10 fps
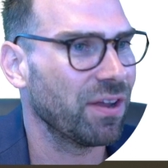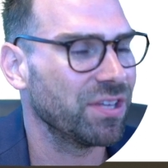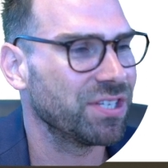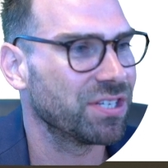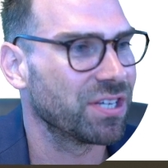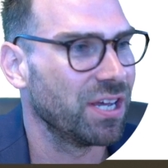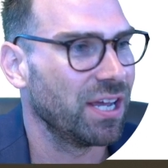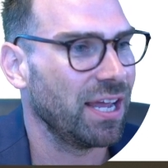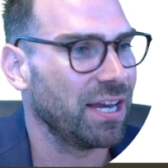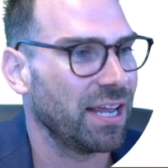Now, this is
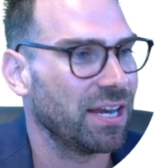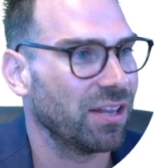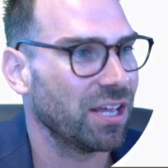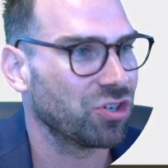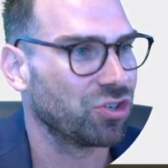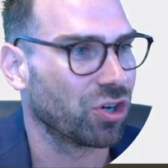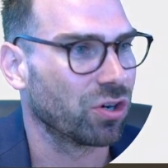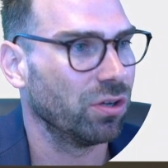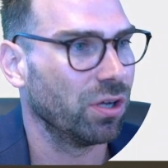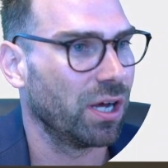in a lesser
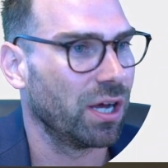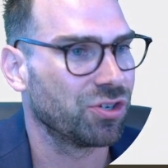journal,